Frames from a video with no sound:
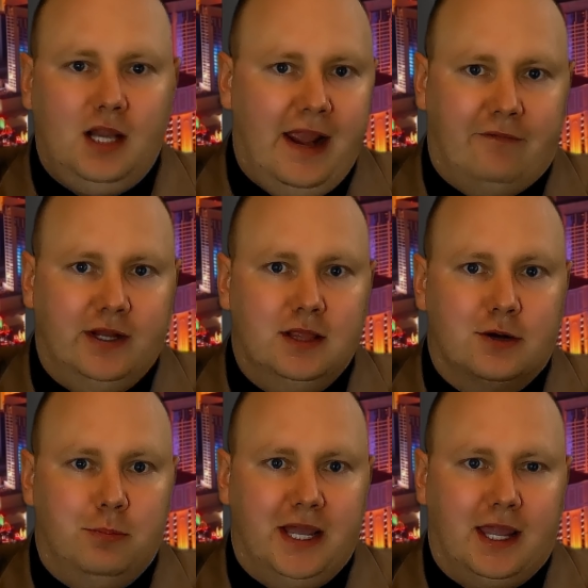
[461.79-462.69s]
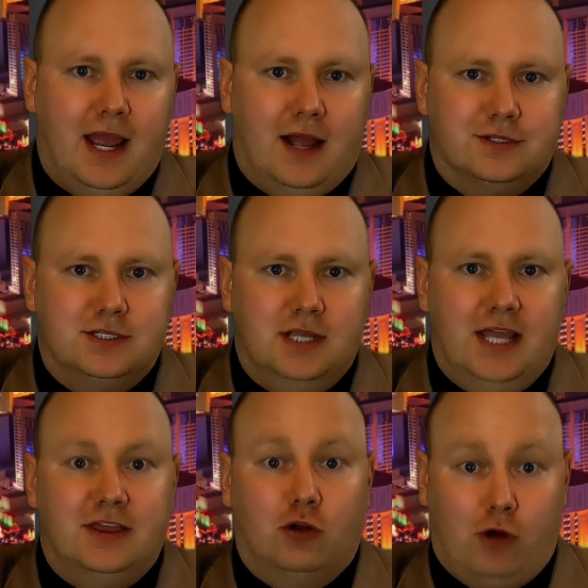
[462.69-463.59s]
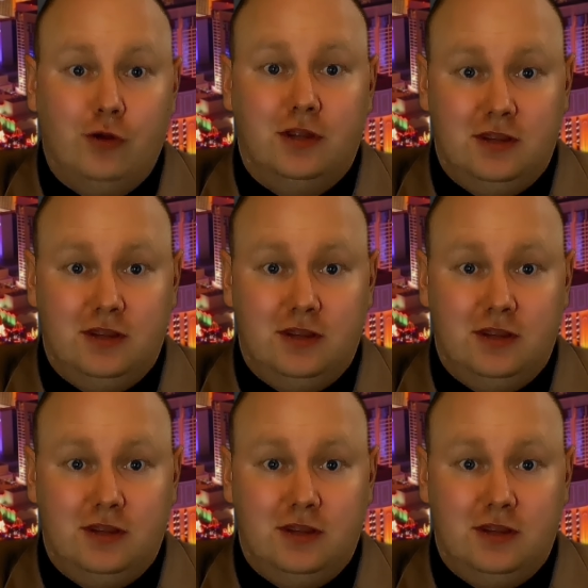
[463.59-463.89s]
every little bit counts. And the growth